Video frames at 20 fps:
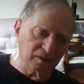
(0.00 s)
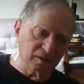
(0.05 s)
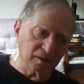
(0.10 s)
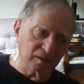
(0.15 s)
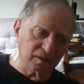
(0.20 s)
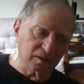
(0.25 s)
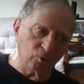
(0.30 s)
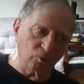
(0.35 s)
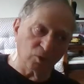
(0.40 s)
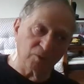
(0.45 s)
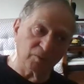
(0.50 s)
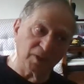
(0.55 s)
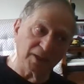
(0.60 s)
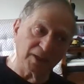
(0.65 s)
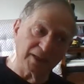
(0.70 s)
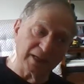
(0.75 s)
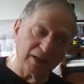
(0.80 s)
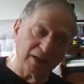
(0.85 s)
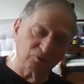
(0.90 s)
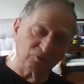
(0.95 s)
There weren't
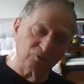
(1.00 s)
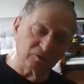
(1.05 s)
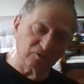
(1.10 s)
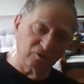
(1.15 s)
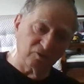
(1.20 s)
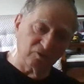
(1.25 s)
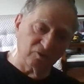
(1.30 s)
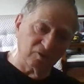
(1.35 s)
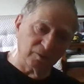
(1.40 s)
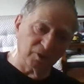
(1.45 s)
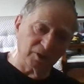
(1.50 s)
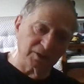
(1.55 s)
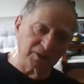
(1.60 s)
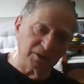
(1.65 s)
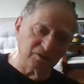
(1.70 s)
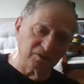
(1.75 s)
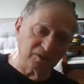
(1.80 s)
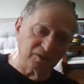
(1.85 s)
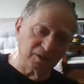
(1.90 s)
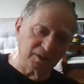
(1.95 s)
many captures on the
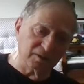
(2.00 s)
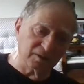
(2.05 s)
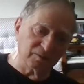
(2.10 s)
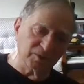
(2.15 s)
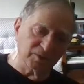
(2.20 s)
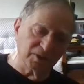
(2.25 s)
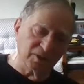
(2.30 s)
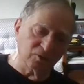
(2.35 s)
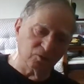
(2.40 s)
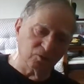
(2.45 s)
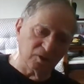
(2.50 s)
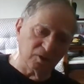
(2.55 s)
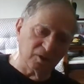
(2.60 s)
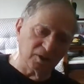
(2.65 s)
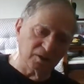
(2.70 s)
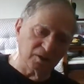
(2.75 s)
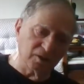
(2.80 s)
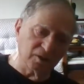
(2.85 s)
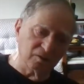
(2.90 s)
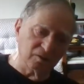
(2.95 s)
American side. There were a
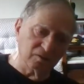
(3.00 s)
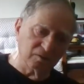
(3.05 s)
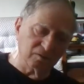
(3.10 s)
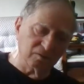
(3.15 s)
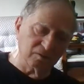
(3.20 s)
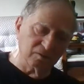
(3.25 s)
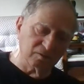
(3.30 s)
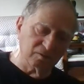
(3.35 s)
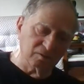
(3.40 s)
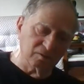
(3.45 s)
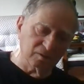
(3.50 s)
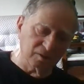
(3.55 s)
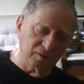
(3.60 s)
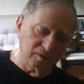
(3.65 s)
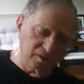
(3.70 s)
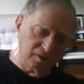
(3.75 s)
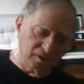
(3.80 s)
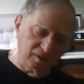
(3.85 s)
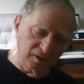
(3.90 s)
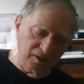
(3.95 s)
lot on the
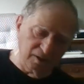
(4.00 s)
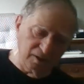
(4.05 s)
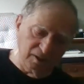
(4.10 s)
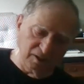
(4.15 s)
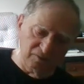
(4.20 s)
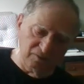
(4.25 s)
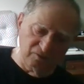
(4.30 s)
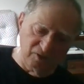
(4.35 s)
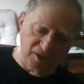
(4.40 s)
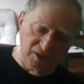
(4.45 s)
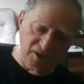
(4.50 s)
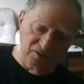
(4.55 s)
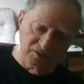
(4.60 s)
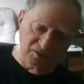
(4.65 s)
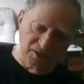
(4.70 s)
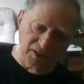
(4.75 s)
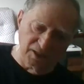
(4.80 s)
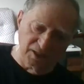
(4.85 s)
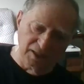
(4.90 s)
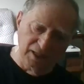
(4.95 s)
NVA
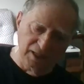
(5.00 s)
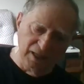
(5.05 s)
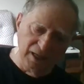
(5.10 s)
side.